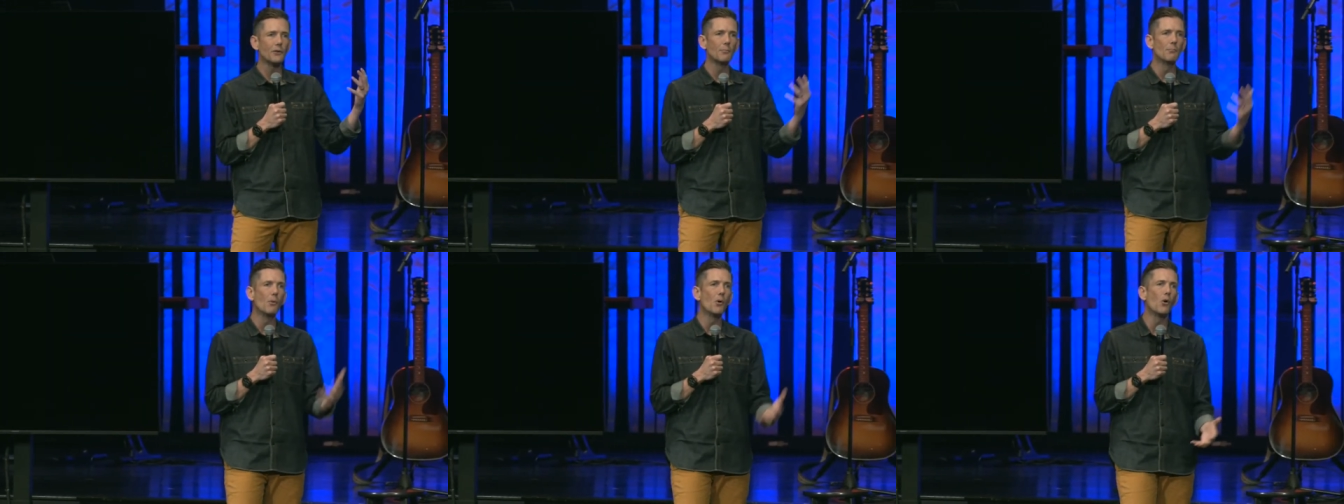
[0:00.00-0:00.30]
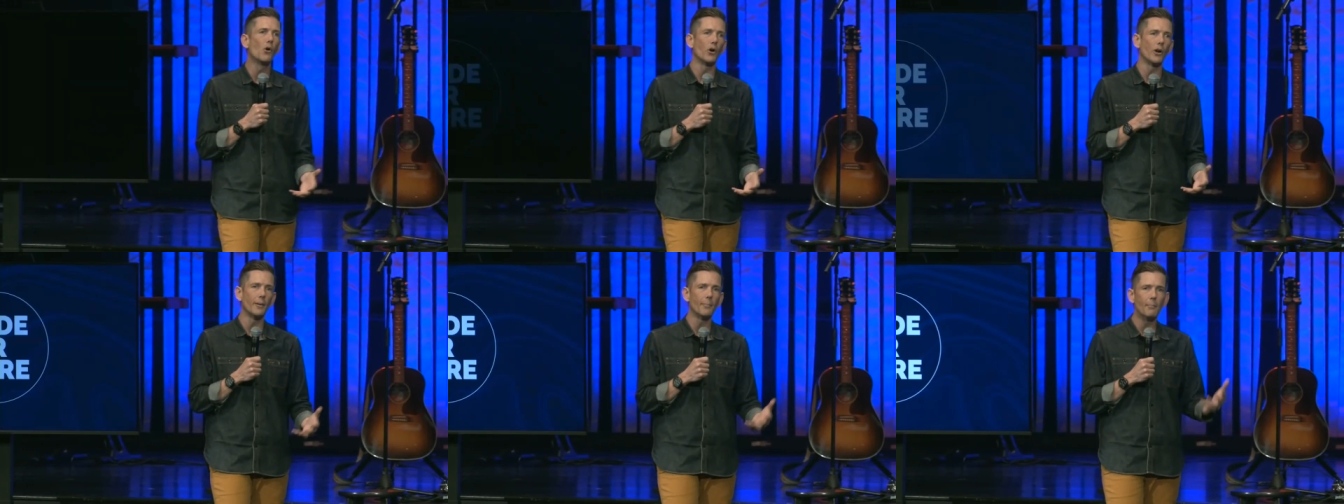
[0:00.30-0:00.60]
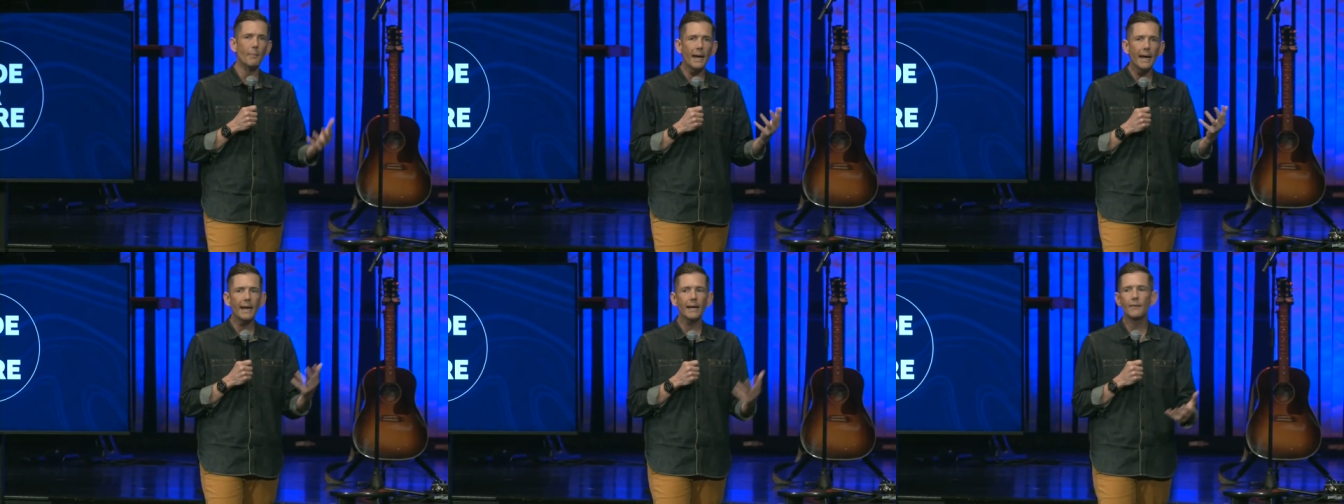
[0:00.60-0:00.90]
More.
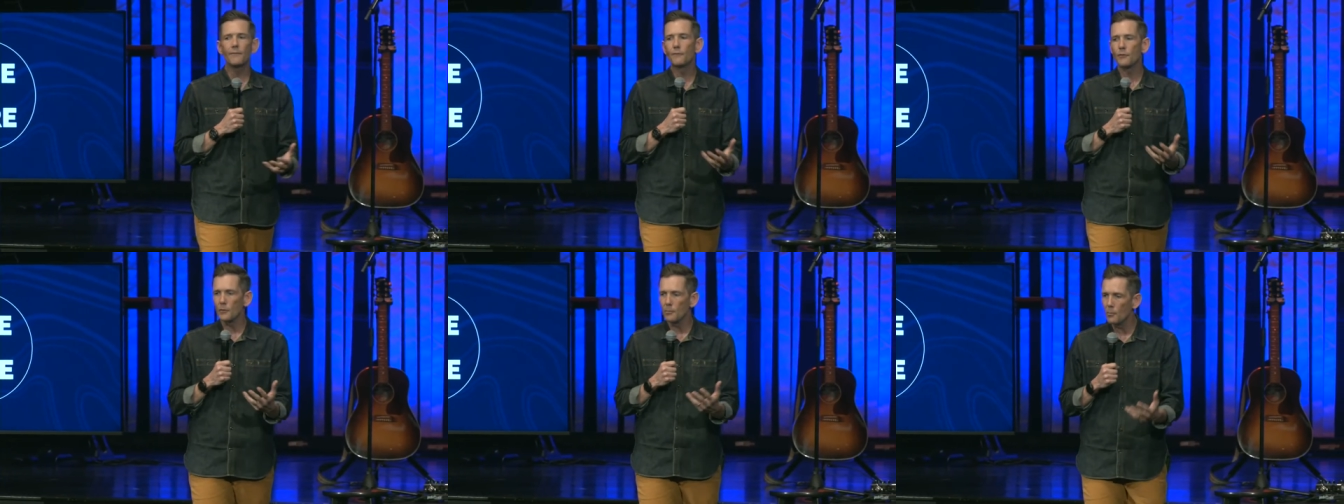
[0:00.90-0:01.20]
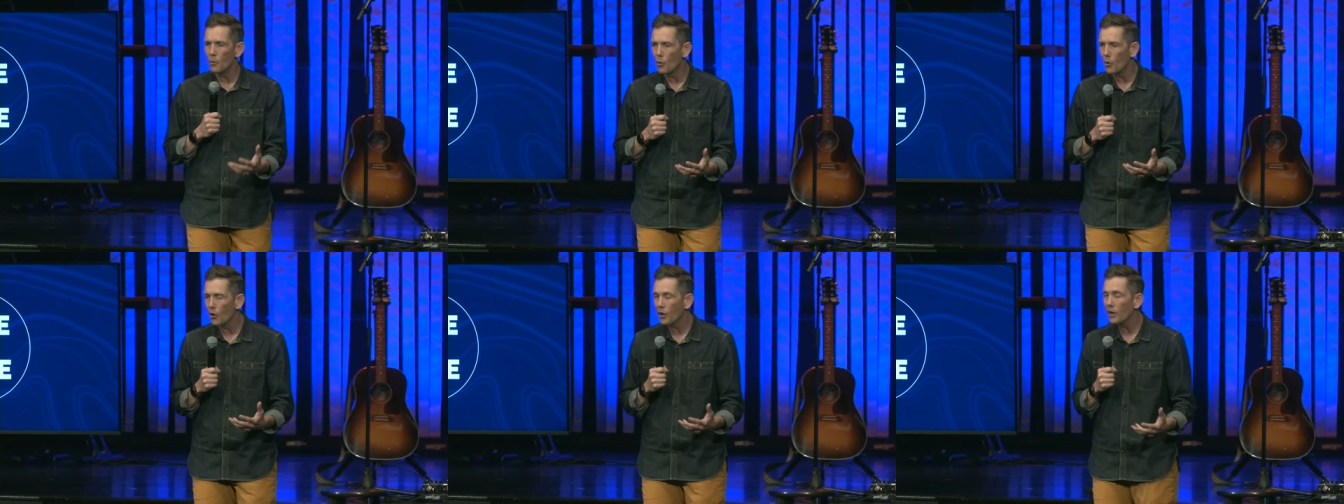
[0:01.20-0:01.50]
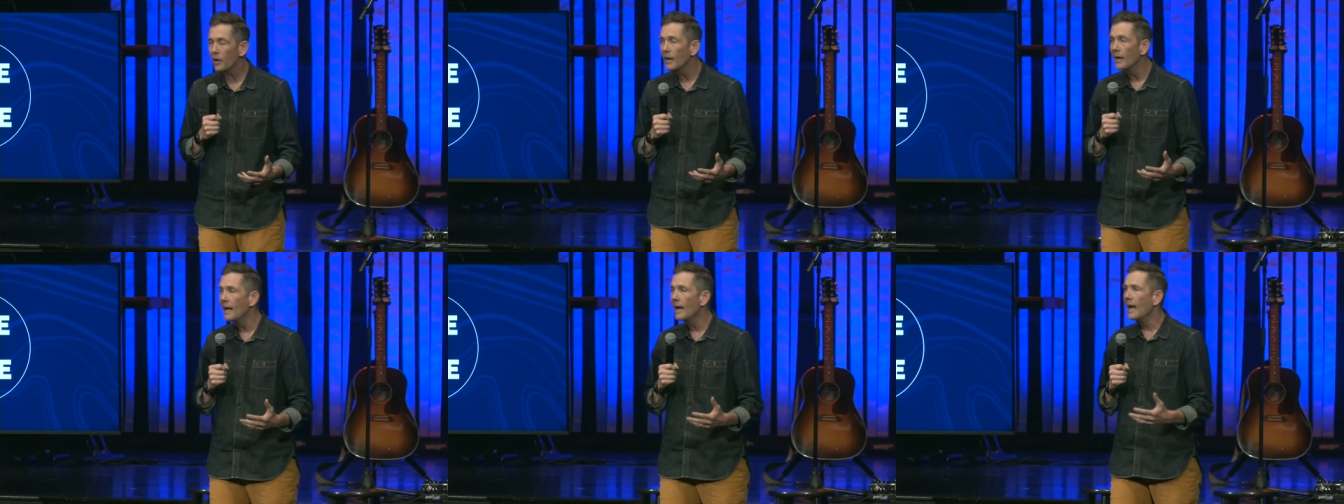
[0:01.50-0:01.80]
Made for
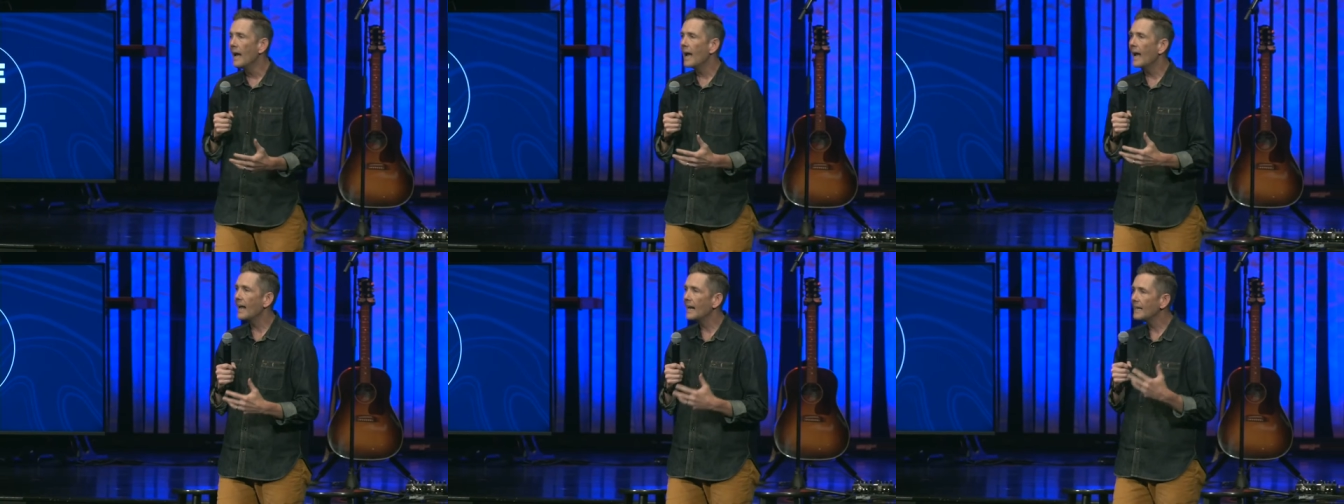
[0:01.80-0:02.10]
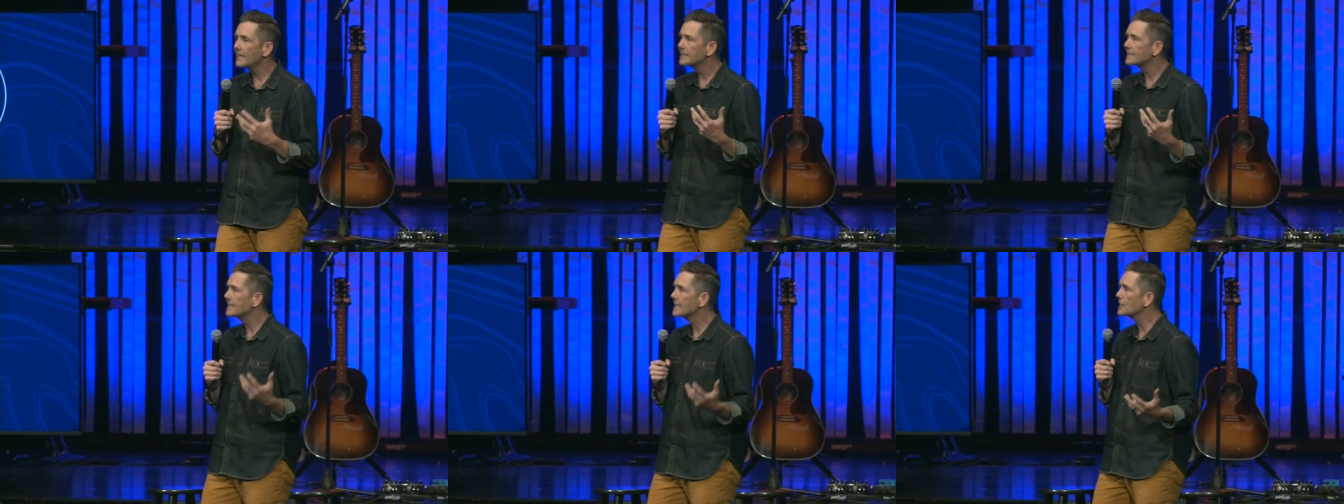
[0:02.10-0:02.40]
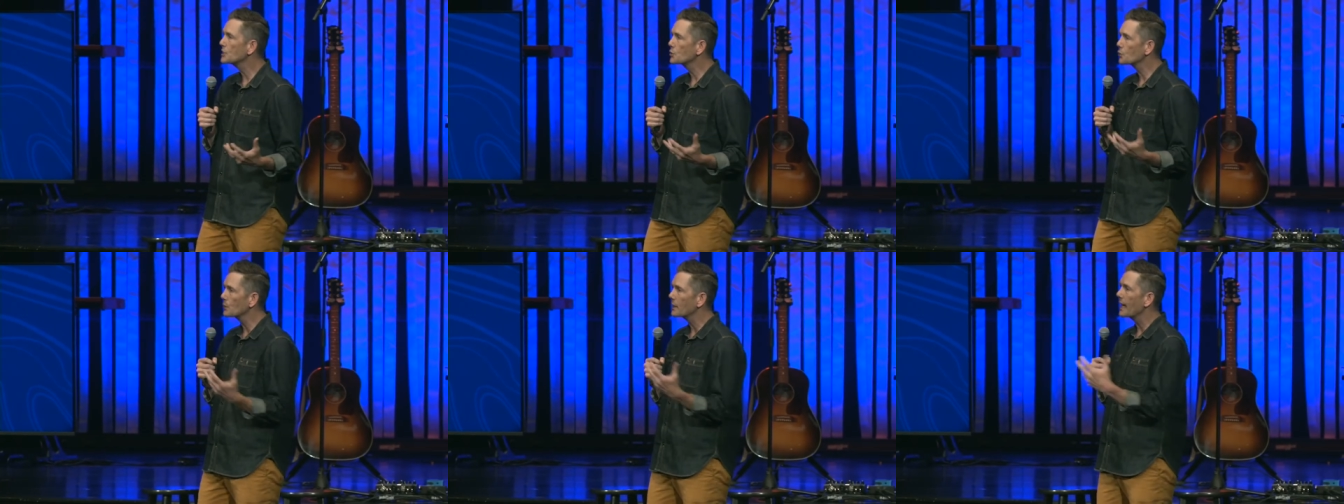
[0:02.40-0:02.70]
More. And it's
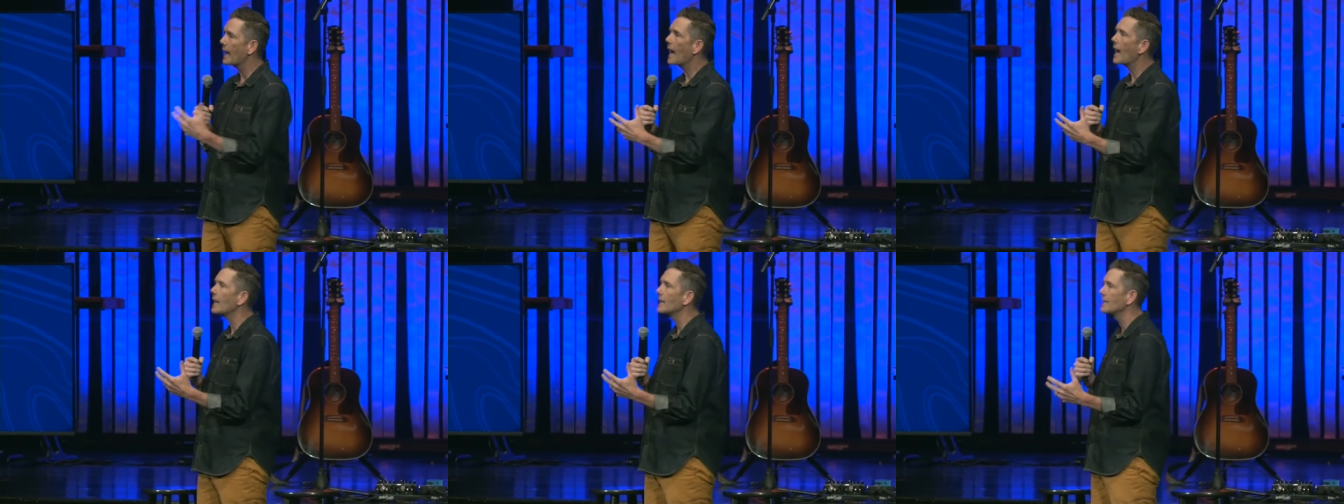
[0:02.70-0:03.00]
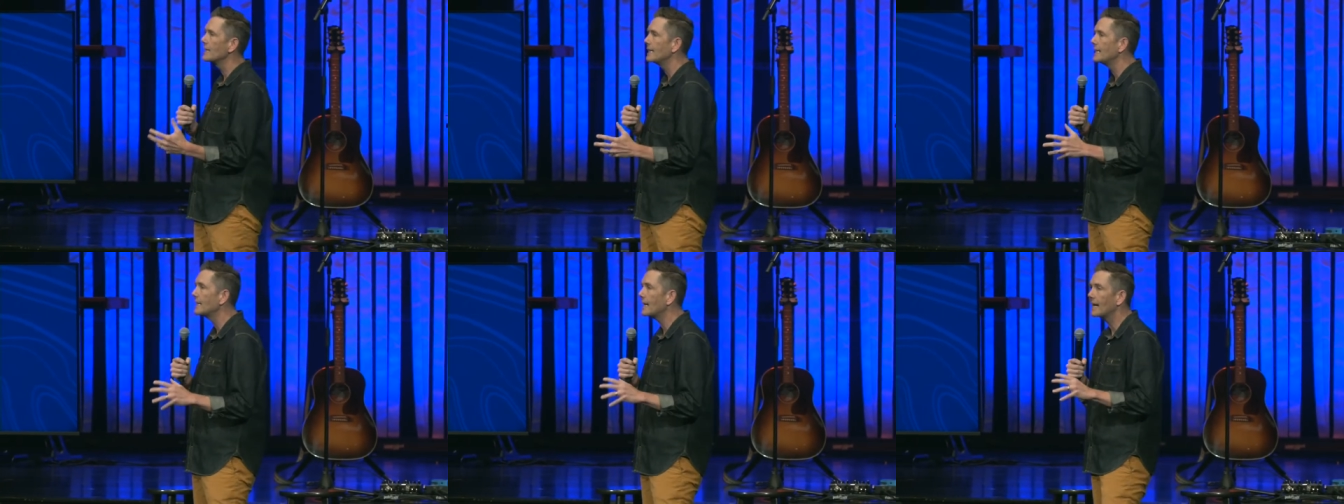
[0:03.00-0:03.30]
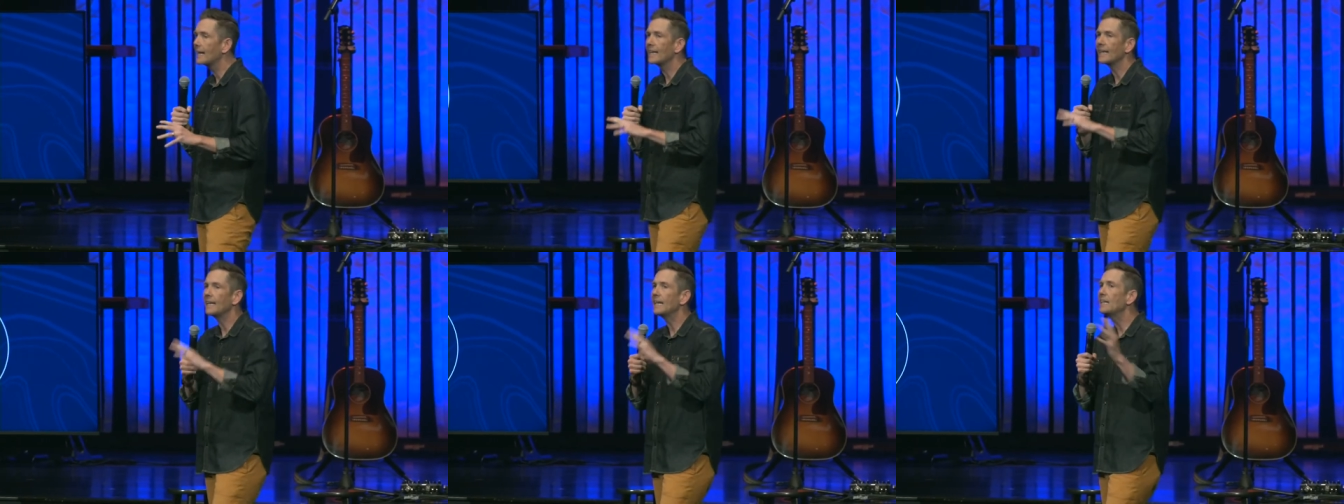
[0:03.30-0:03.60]
this reality
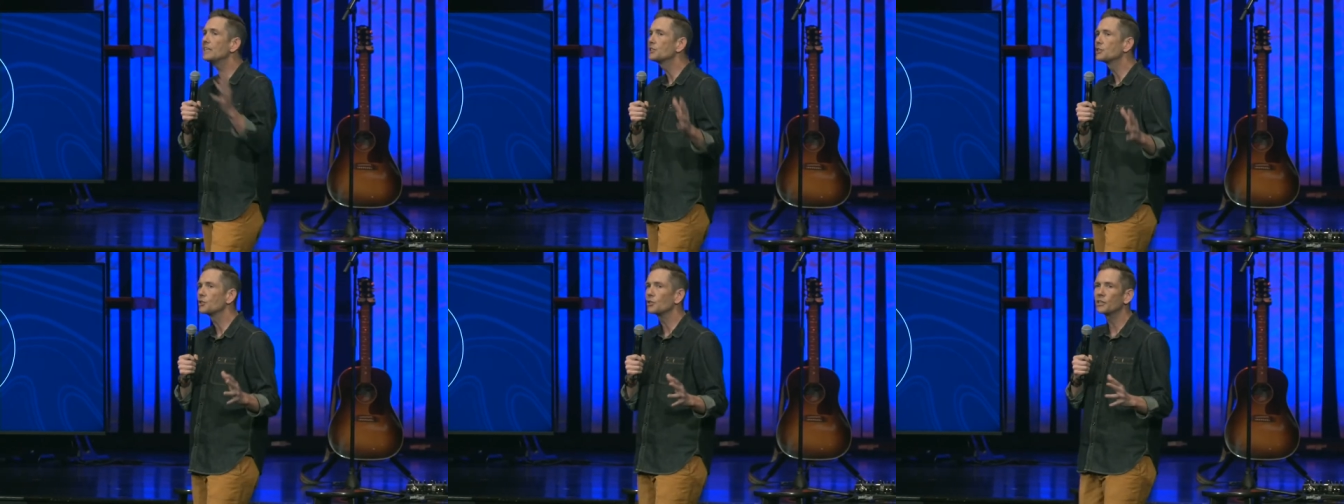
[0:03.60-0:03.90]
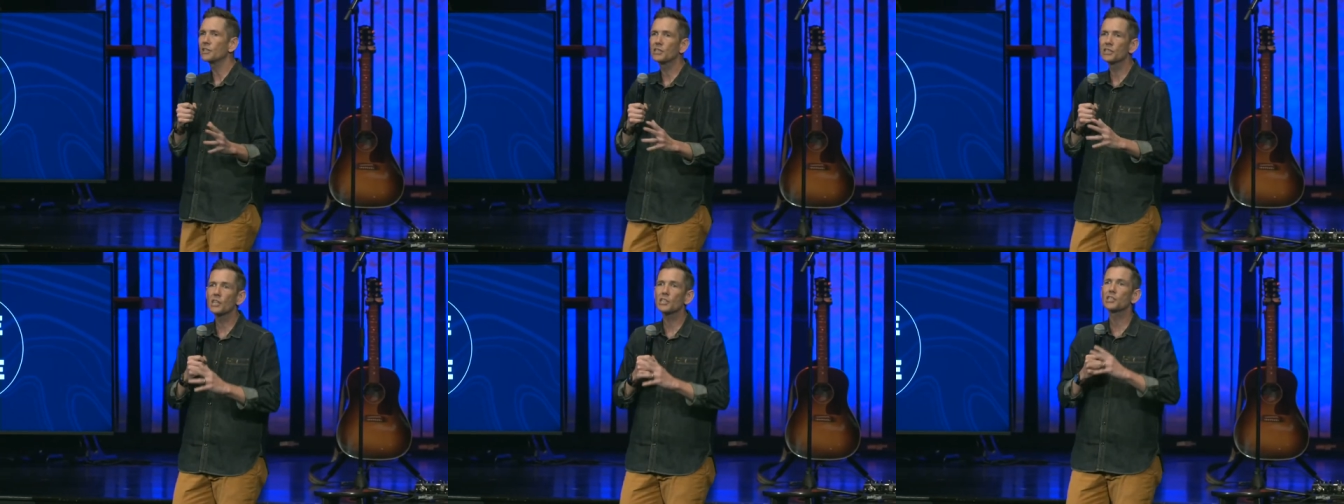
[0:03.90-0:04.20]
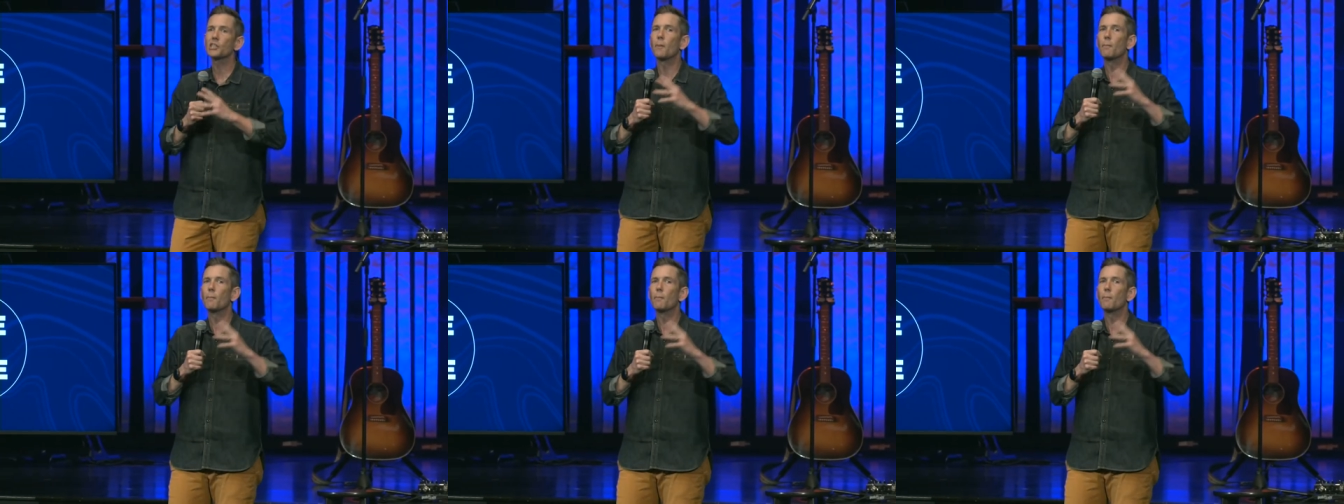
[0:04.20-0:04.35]
kind of Easter is such a